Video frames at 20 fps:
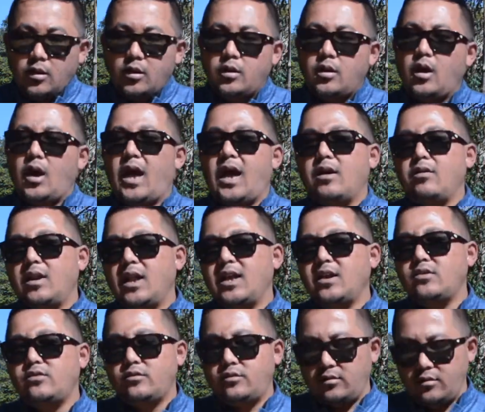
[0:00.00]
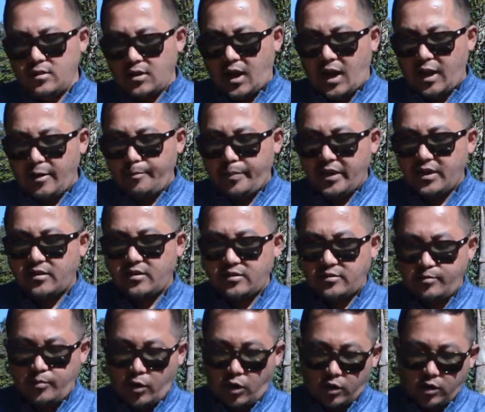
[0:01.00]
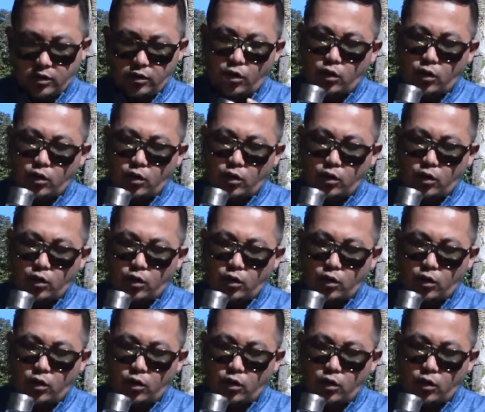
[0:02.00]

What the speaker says: Now, I picked this bottle,